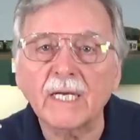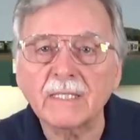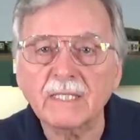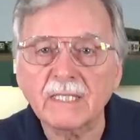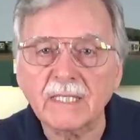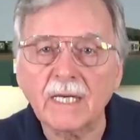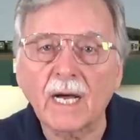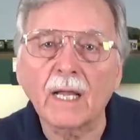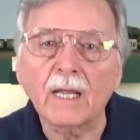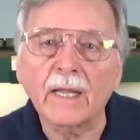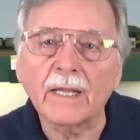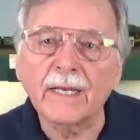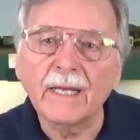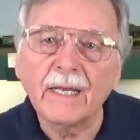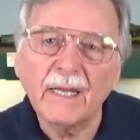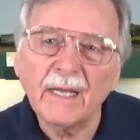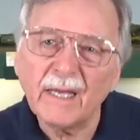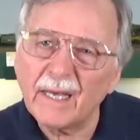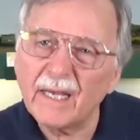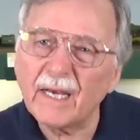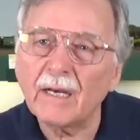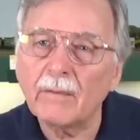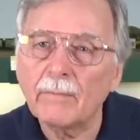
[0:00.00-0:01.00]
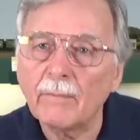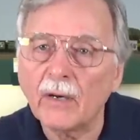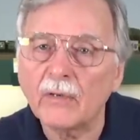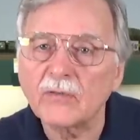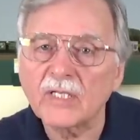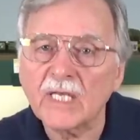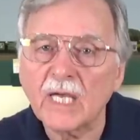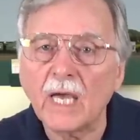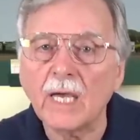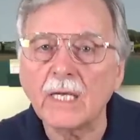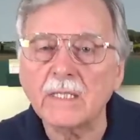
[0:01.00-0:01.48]
and solid. And in
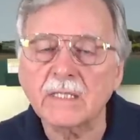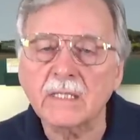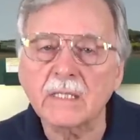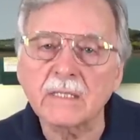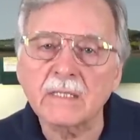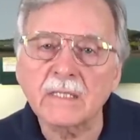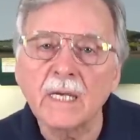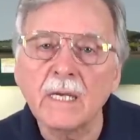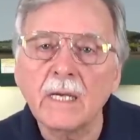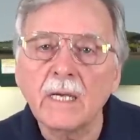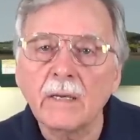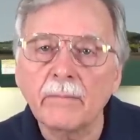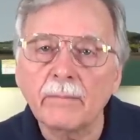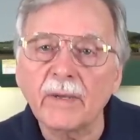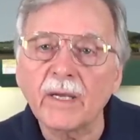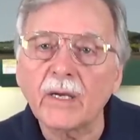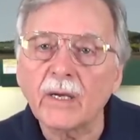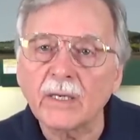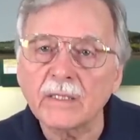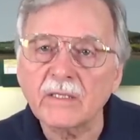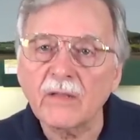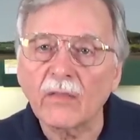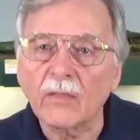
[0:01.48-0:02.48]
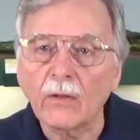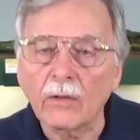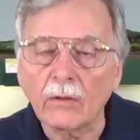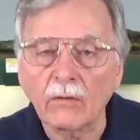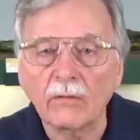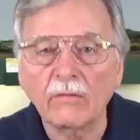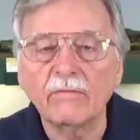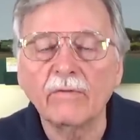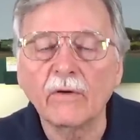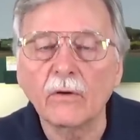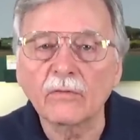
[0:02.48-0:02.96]
most cases, because of the
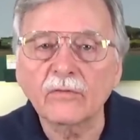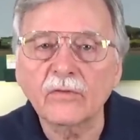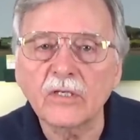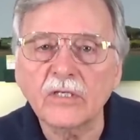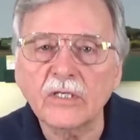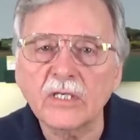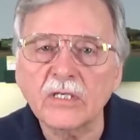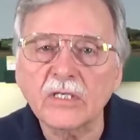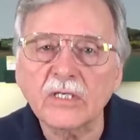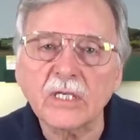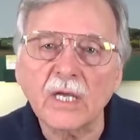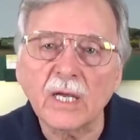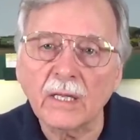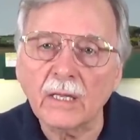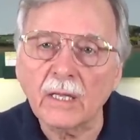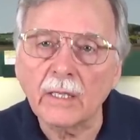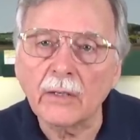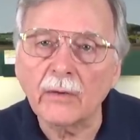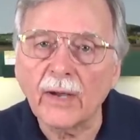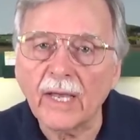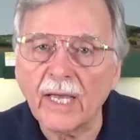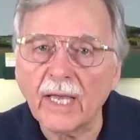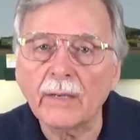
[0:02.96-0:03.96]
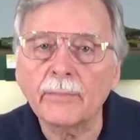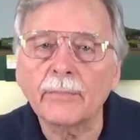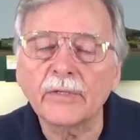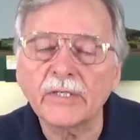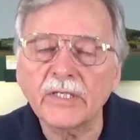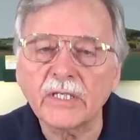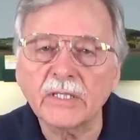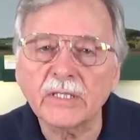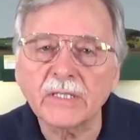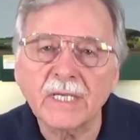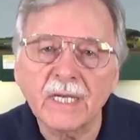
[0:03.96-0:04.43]
low voltages and low
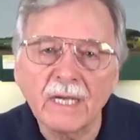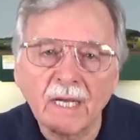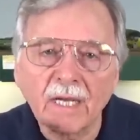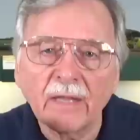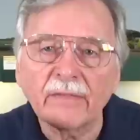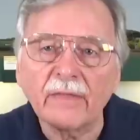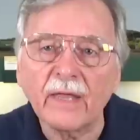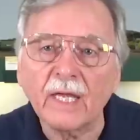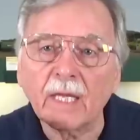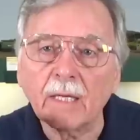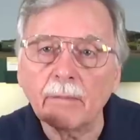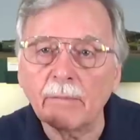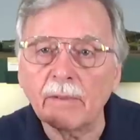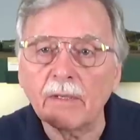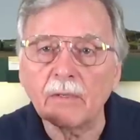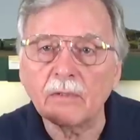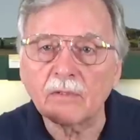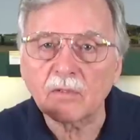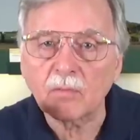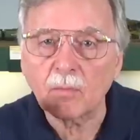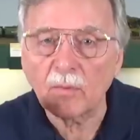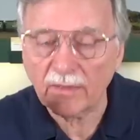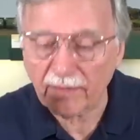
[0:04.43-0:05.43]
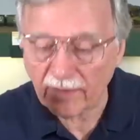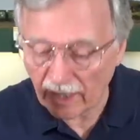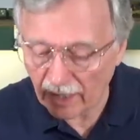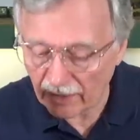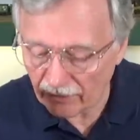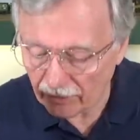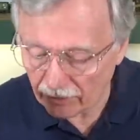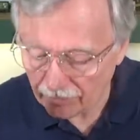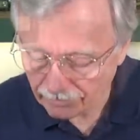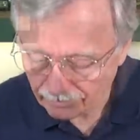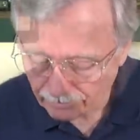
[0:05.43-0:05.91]
amperages, they can be used with
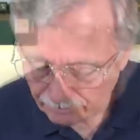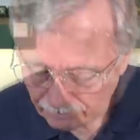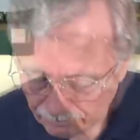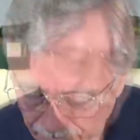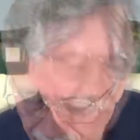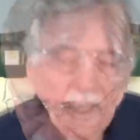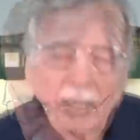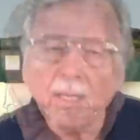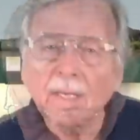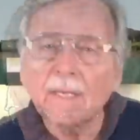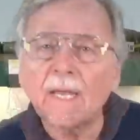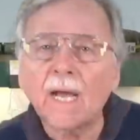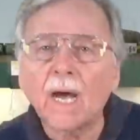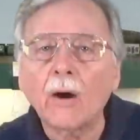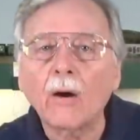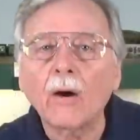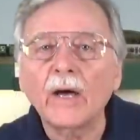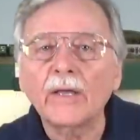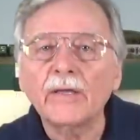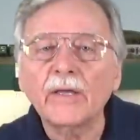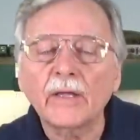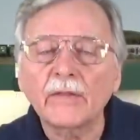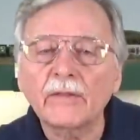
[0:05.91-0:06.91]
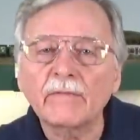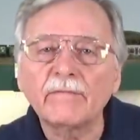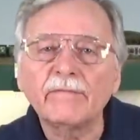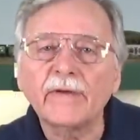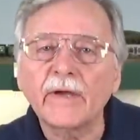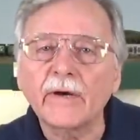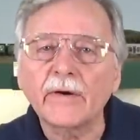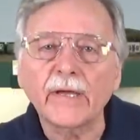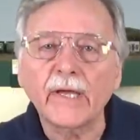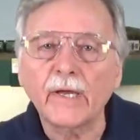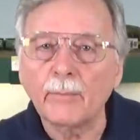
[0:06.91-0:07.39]
either. Now, another
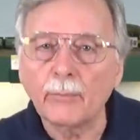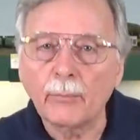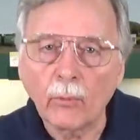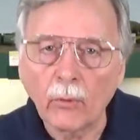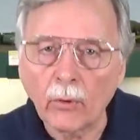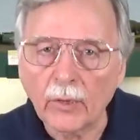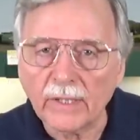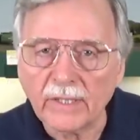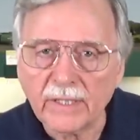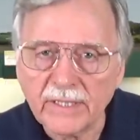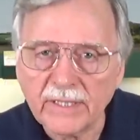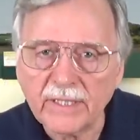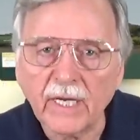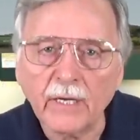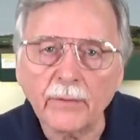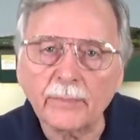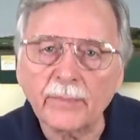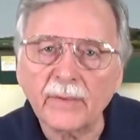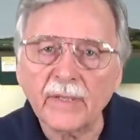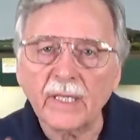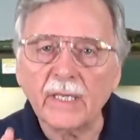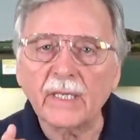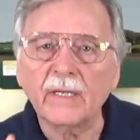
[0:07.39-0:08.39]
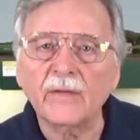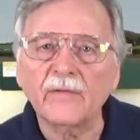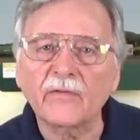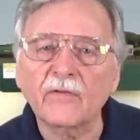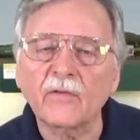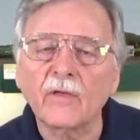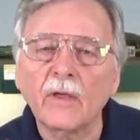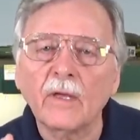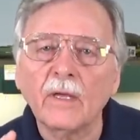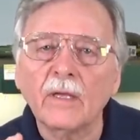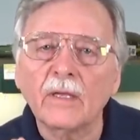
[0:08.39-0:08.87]
very important tip
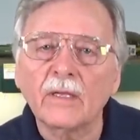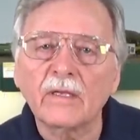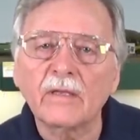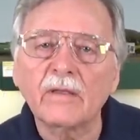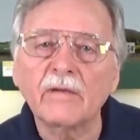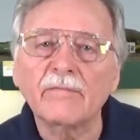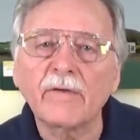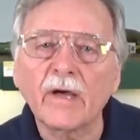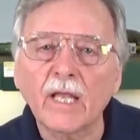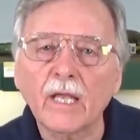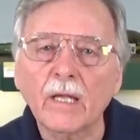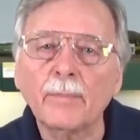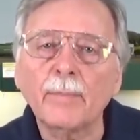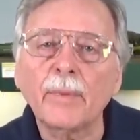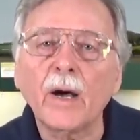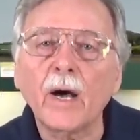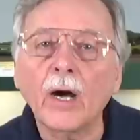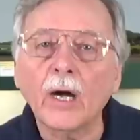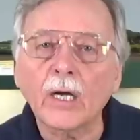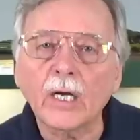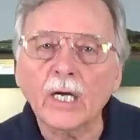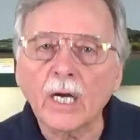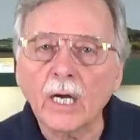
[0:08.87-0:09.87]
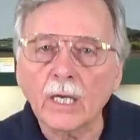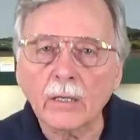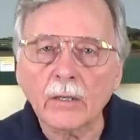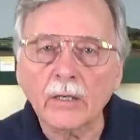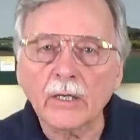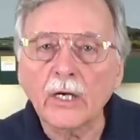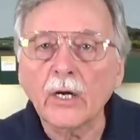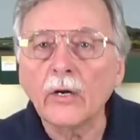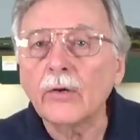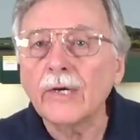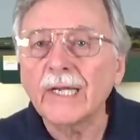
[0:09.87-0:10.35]
is develop a
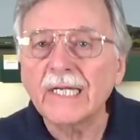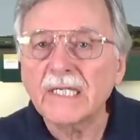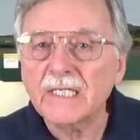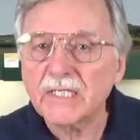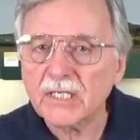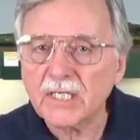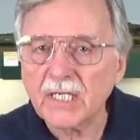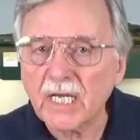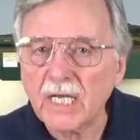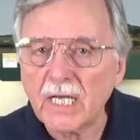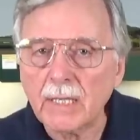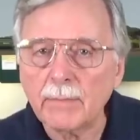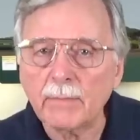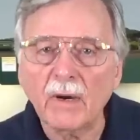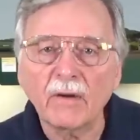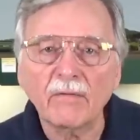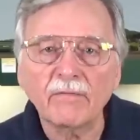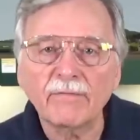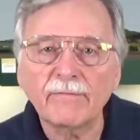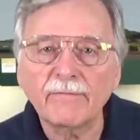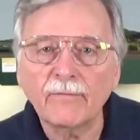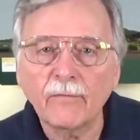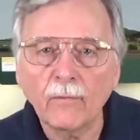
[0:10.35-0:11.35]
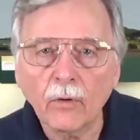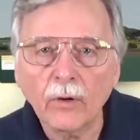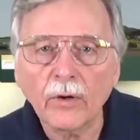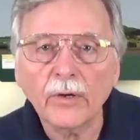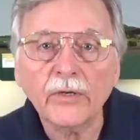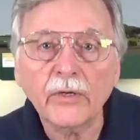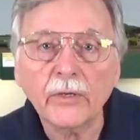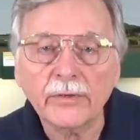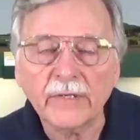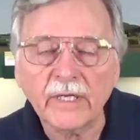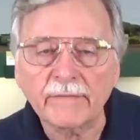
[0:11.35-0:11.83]
color coding scheme
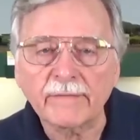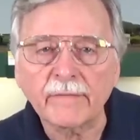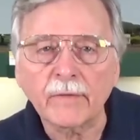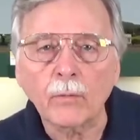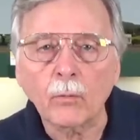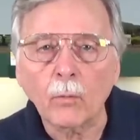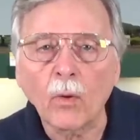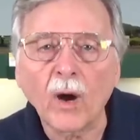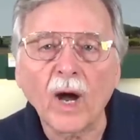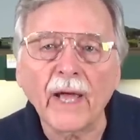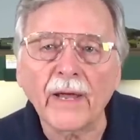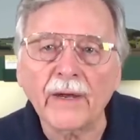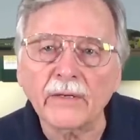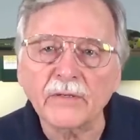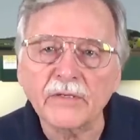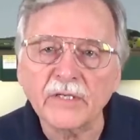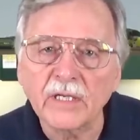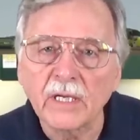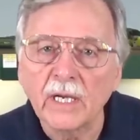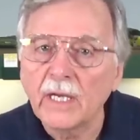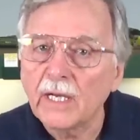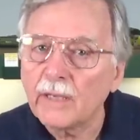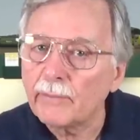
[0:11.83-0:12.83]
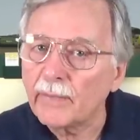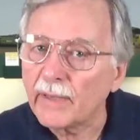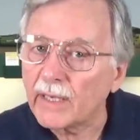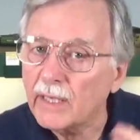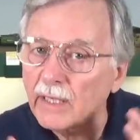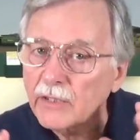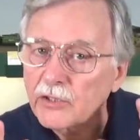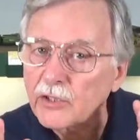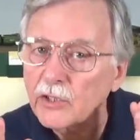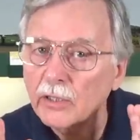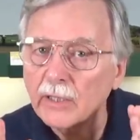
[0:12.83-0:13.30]
for your different wires,
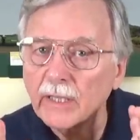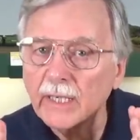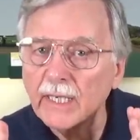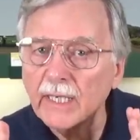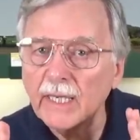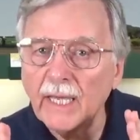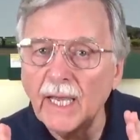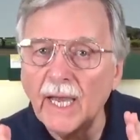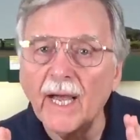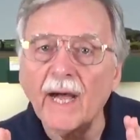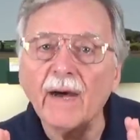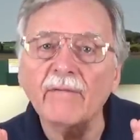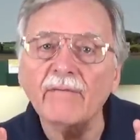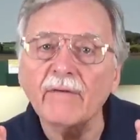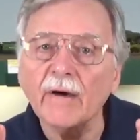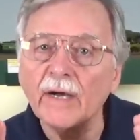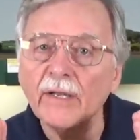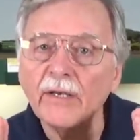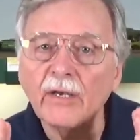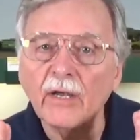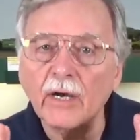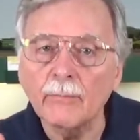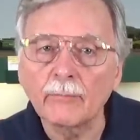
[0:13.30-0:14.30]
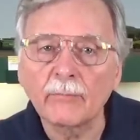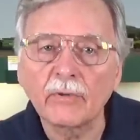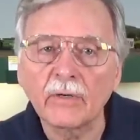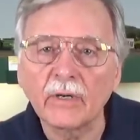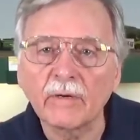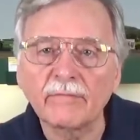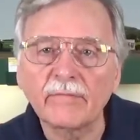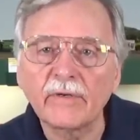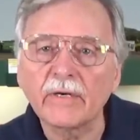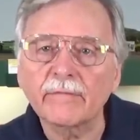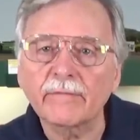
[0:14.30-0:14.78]
because you're going to have a
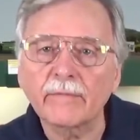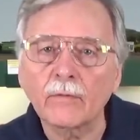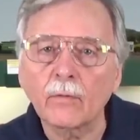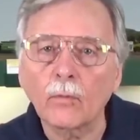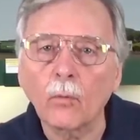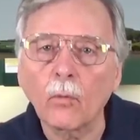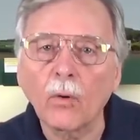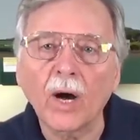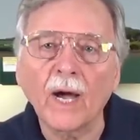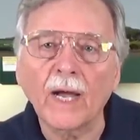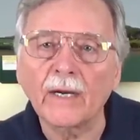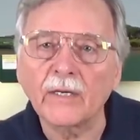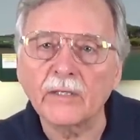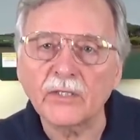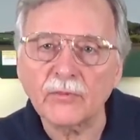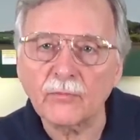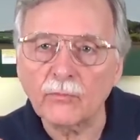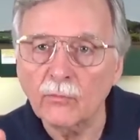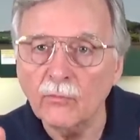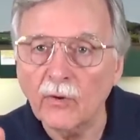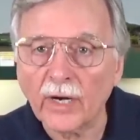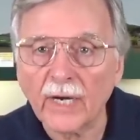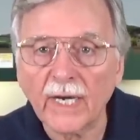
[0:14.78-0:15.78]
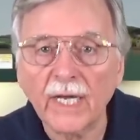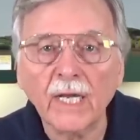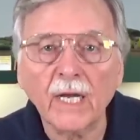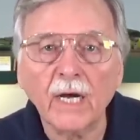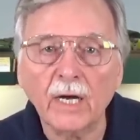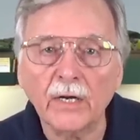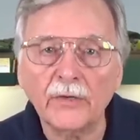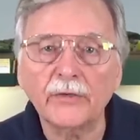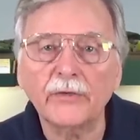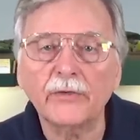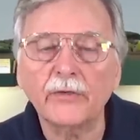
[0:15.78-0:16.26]
number of different wires
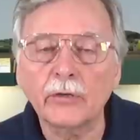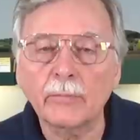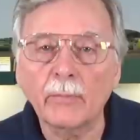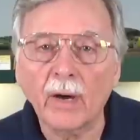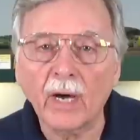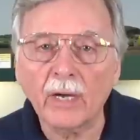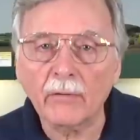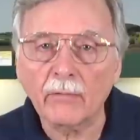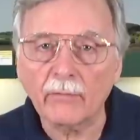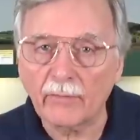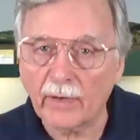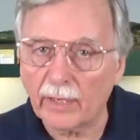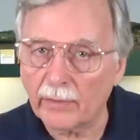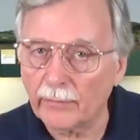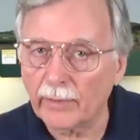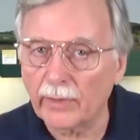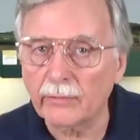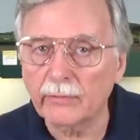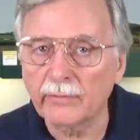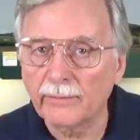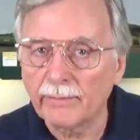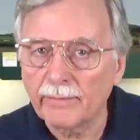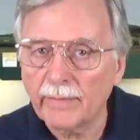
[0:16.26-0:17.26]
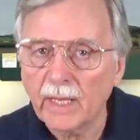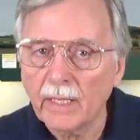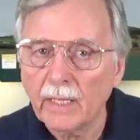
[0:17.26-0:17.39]
running under your model railroad.